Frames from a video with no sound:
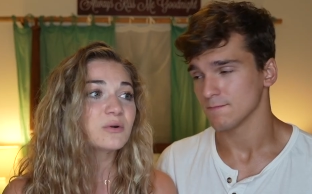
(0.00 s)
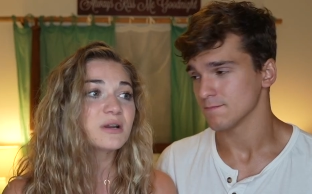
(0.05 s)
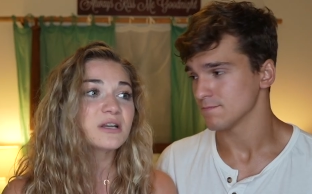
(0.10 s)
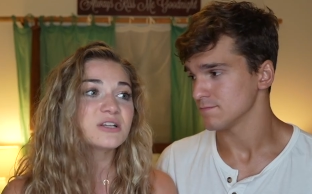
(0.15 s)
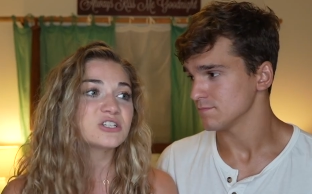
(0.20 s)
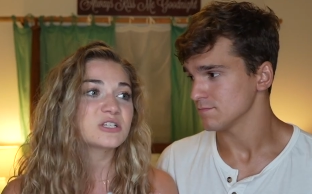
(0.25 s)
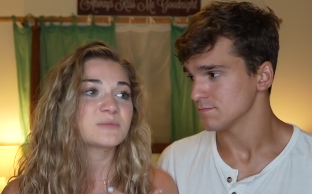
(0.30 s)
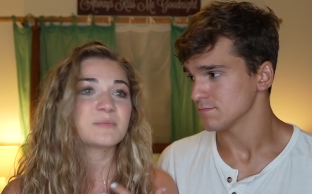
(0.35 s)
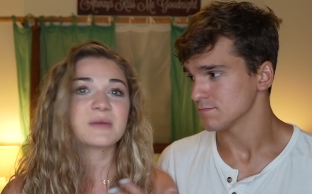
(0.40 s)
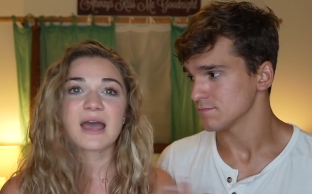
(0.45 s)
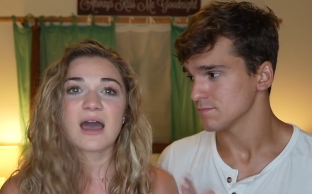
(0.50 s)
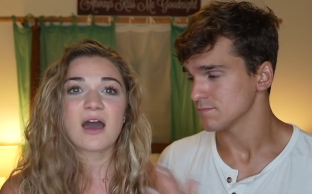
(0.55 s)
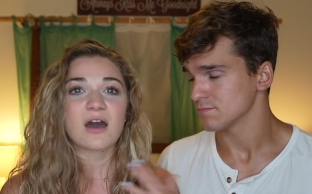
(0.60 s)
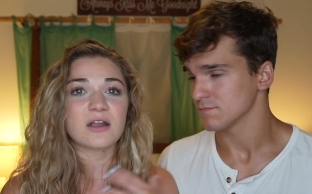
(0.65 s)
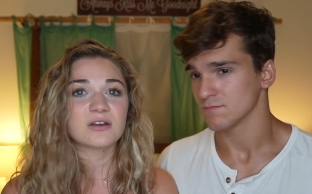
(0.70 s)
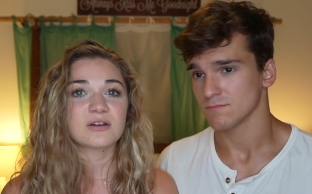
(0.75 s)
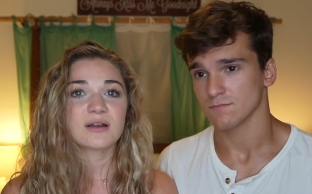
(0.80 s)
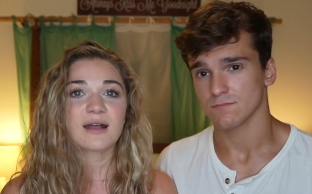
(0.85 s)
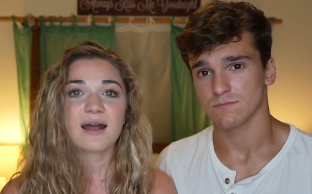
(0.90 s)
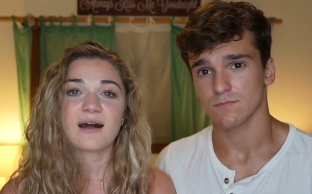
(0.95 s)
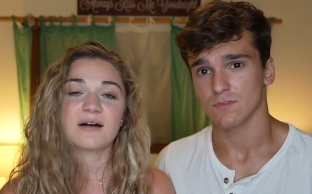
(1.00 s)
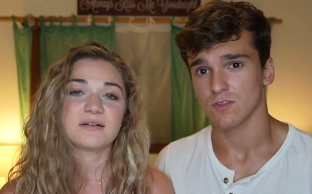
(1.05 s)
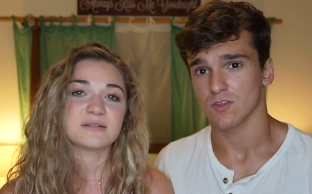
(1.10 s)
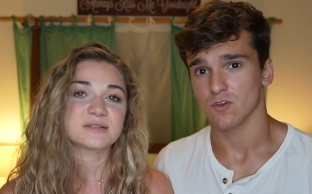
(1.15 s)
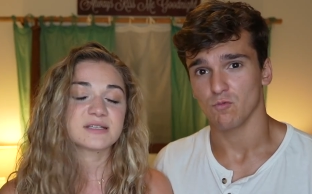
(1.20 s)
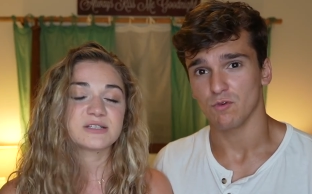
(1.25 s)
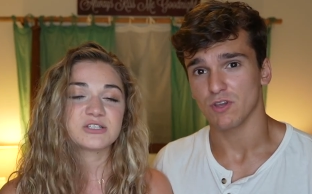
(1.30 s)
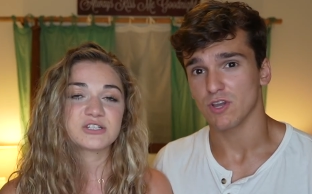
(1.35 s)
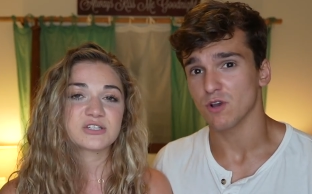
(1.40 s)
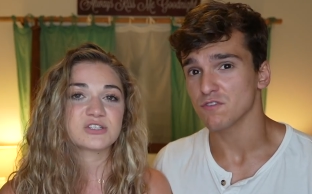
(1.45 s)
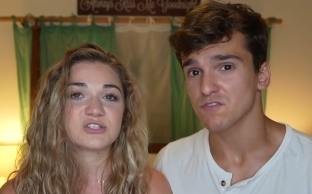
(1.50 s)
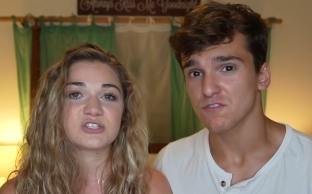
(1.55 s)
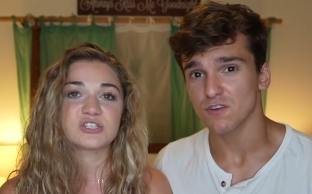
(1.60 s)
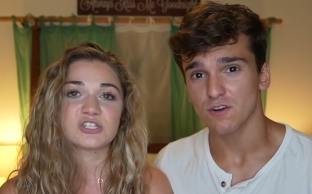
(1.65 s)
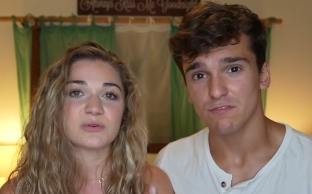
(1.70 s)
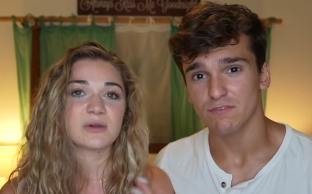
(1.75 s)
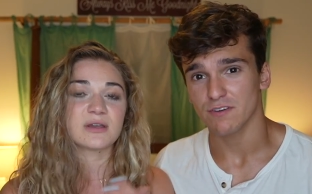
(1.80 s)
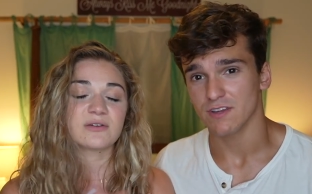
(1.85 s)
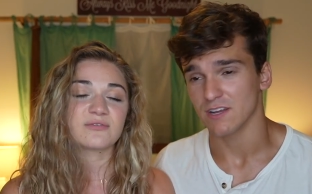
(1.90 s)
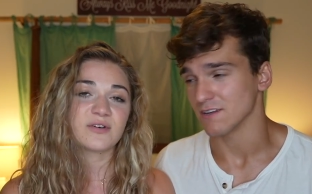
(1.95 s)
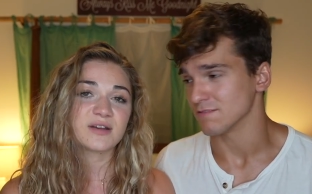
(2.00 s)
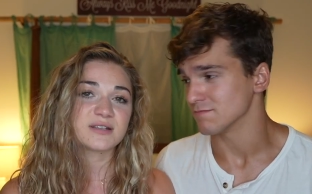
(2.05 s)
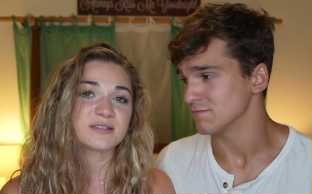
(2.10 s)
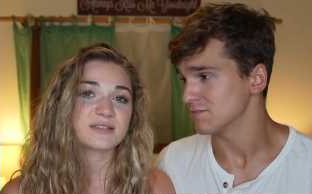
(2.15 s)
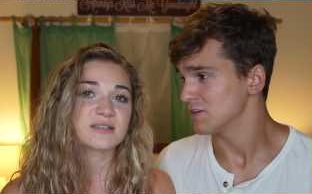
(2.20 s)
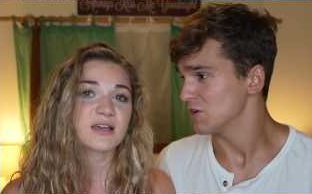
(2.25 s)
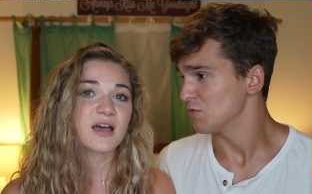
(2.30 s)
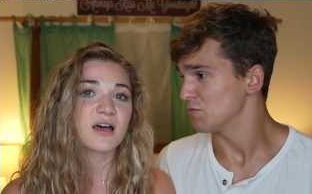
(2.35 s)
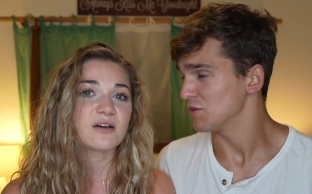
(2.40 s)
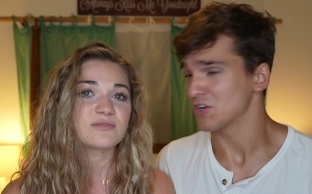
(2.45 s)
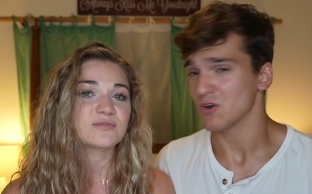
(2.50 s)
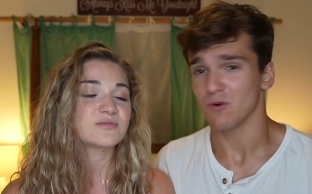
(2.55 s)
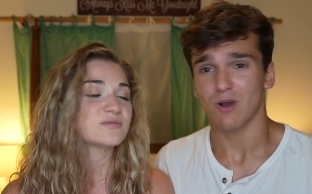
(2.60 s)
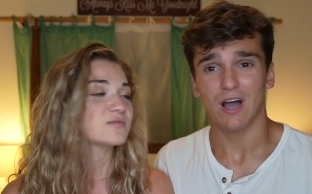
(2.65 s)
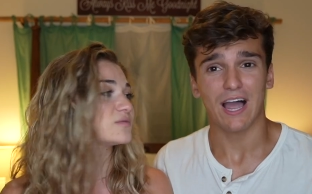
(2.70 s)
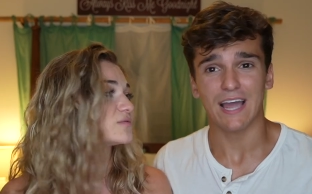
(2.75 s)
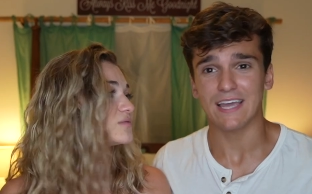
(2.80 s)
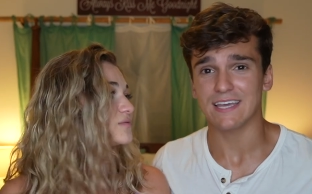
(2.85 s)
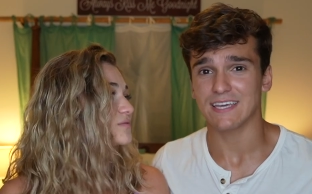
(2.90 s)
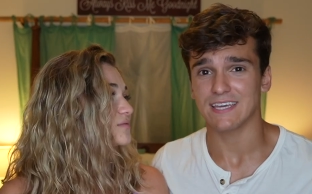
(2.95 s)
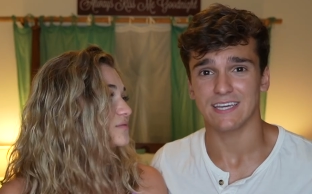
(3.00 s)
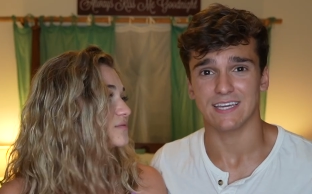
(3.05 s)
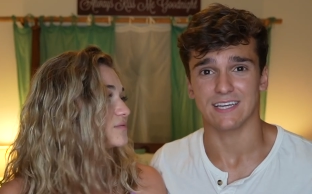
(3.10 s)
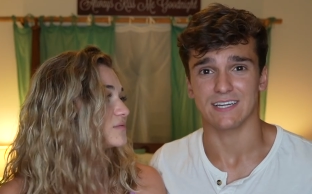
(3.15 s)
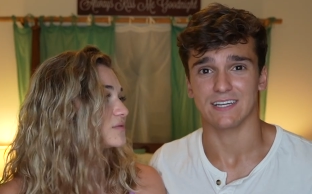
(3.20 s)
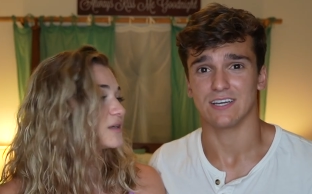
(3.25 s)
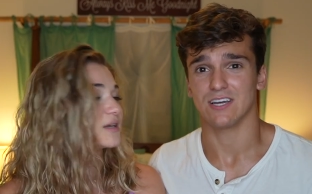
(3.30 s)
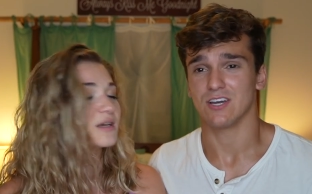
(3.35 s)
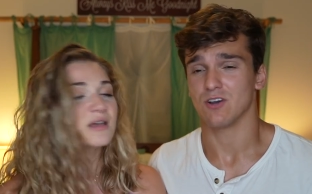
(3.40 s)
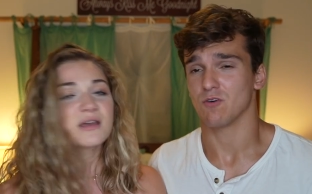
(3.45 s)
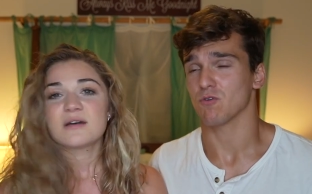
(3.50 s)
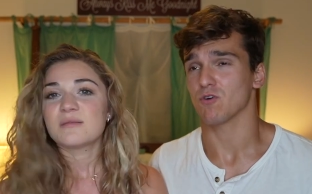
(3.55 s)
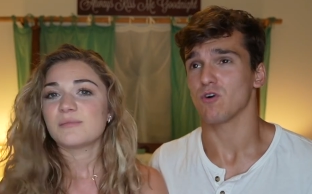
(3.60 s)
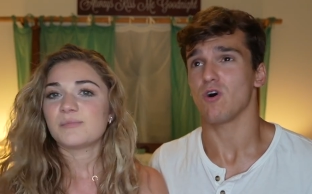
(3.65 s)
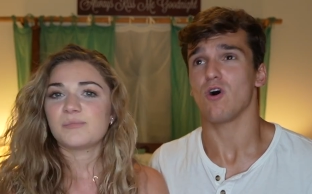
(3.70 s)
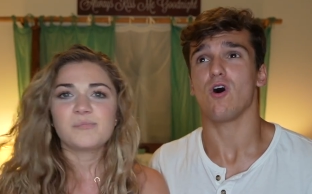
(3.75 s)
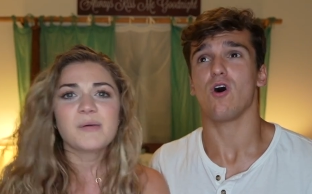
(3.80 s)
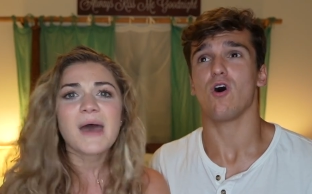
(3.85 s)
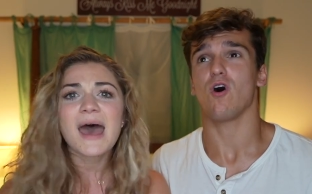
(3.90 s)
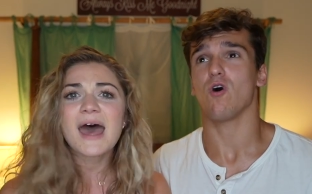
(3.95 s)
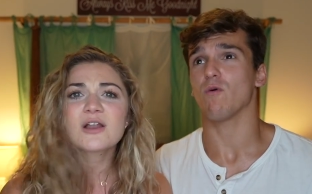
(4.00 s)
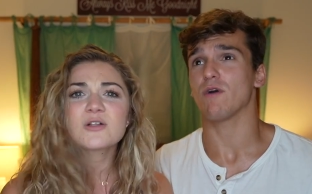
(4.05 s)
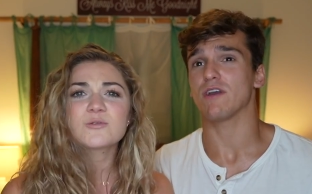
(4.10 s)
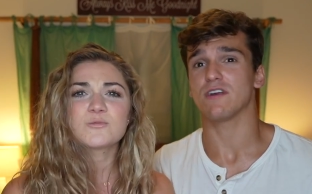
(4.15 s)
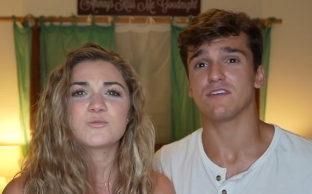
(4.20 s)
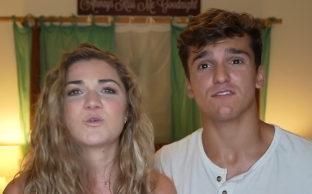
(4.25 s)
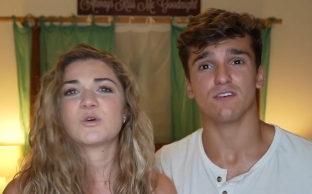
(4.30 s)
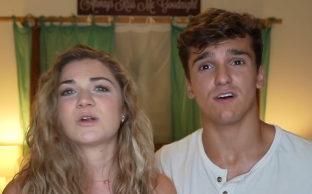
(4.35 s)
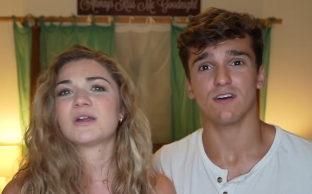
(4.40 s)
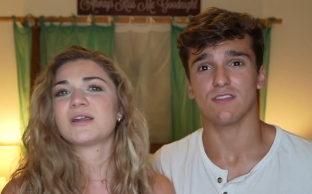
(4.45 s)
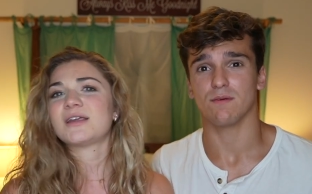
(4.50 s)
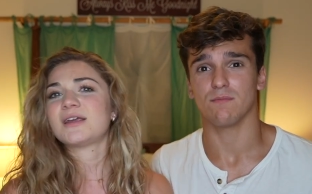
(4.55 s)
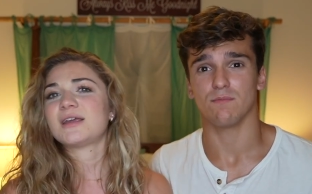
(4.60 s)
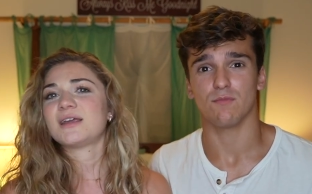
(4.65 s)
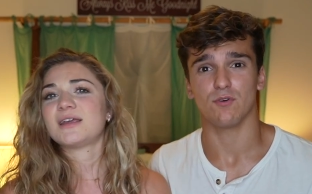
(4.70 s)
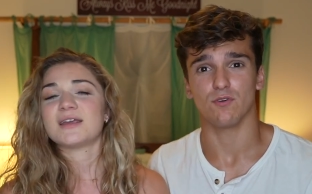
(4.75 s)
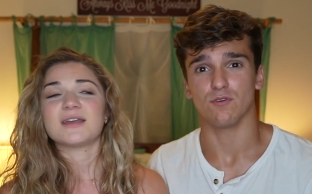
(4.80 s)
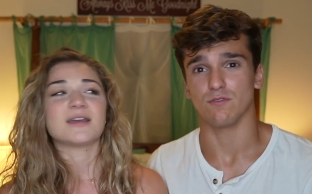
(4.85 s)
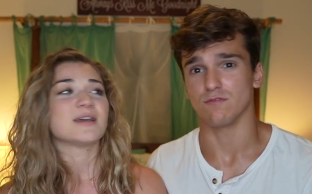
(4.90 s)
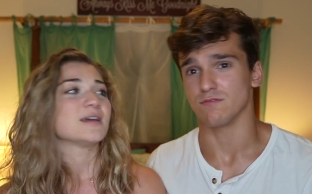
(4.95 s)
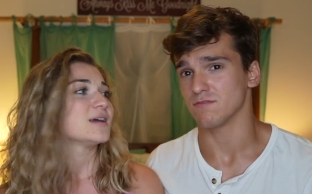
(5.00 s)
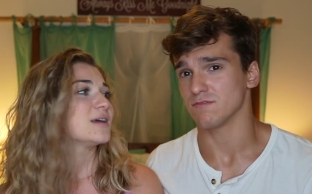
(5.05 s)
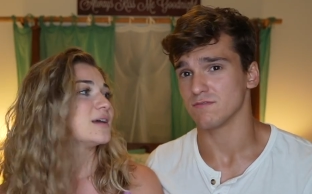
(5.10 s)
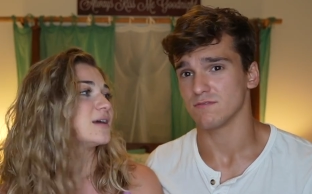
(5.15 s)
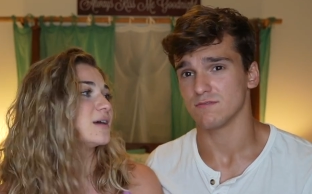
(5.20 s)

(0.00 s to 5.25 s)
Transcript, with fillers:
Speaker 1: want to just be out of your house and we just surfing, doing fun stuff.
Speaker 2: We go hiking. We're always on the move